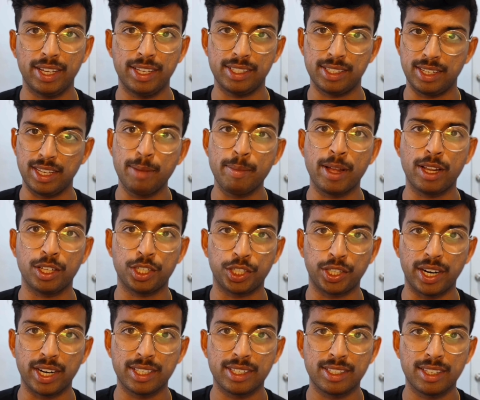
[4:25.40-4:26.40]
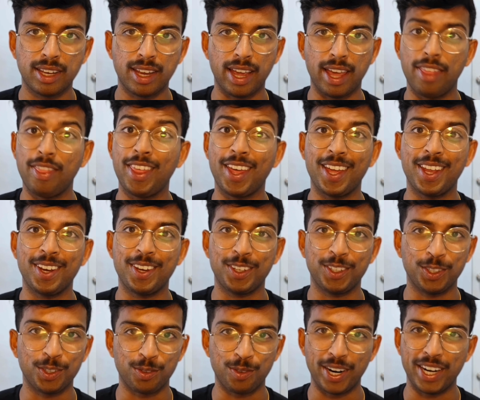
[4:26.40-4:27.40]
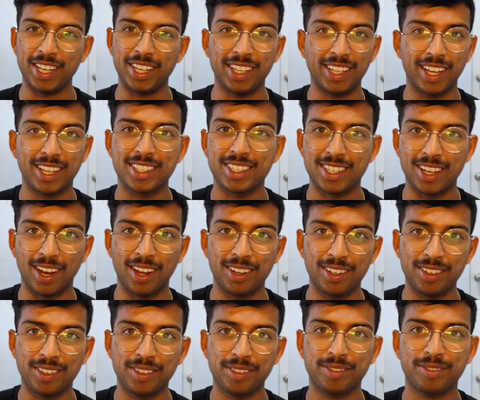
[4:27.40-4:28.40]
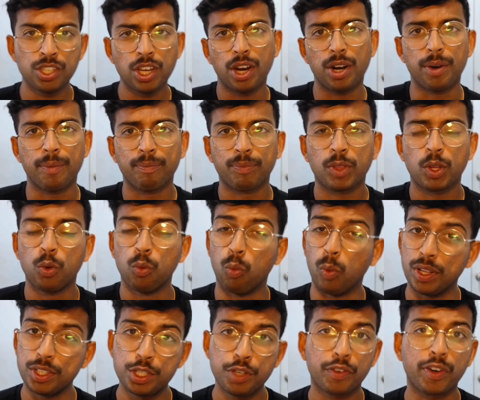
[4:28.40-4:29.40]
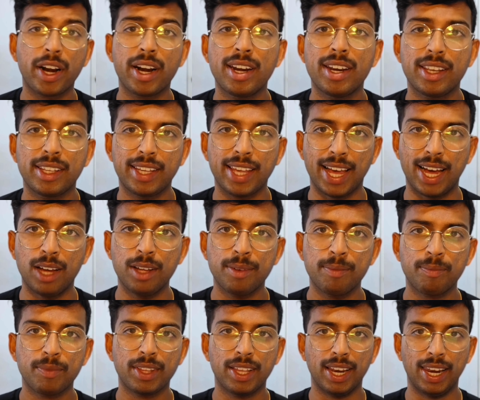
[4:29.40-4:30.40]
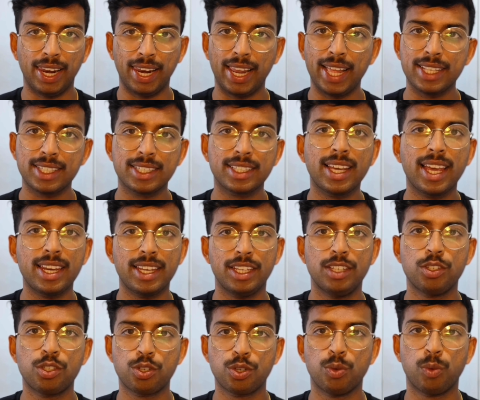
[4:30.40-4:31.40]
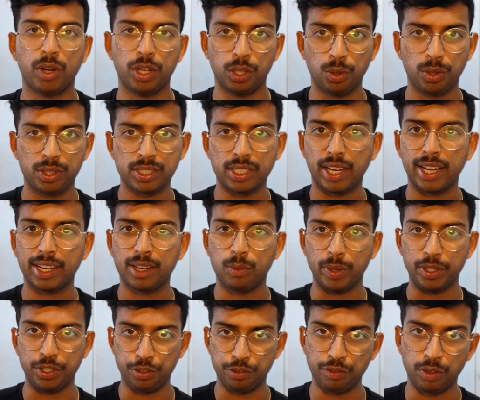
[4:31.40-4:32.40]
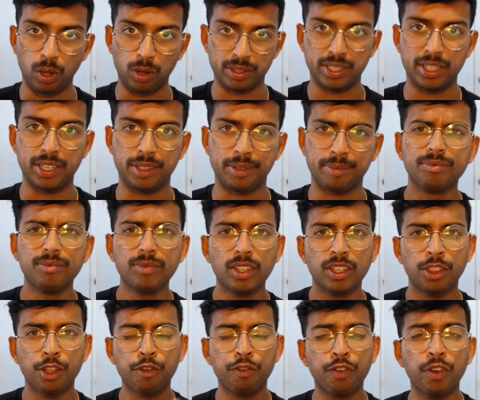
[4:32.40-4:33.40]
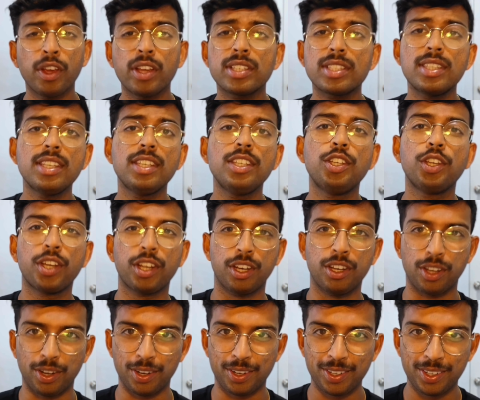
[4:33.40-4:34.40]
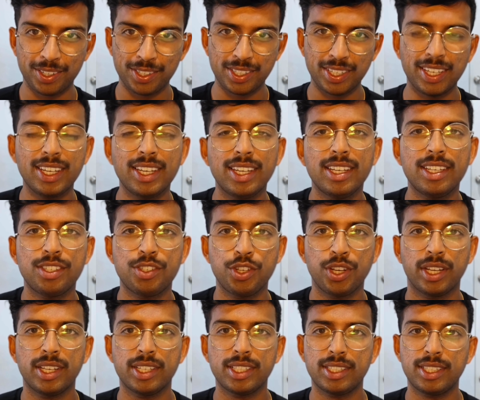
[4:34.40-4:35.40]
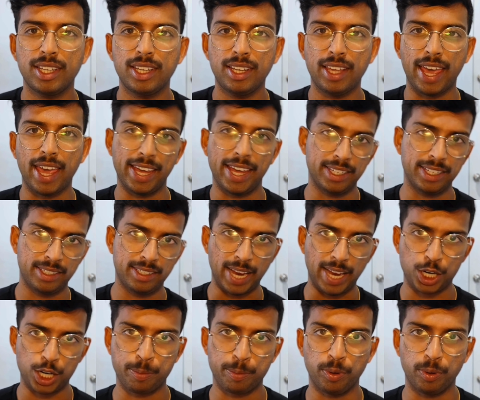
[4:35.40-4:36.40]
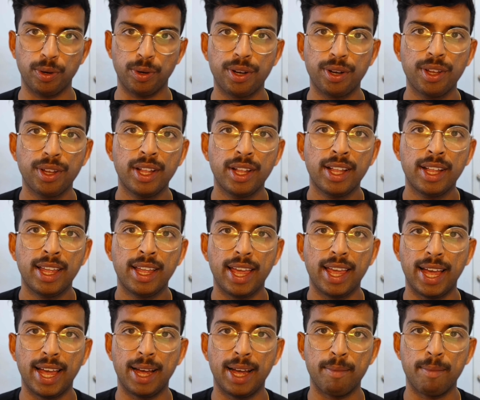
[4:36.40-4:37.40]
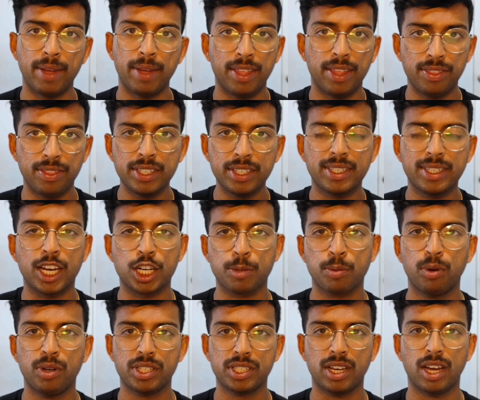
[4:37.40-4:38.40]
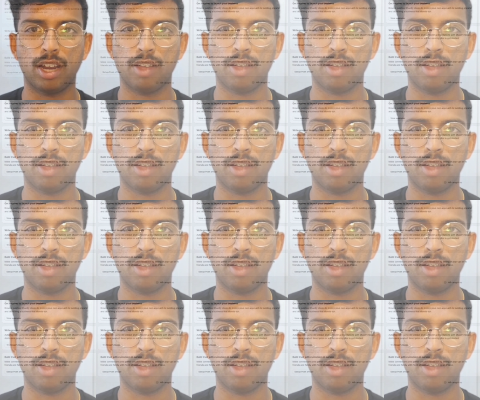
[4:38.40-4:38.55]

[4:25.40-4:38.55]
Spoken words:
is an email address and then you're ready to get started. So, once you've created an account, let's get into what it looks like when you've logged in. The first thing you're gonna notice is you're gonna see a dashboard. And this dashboard is kind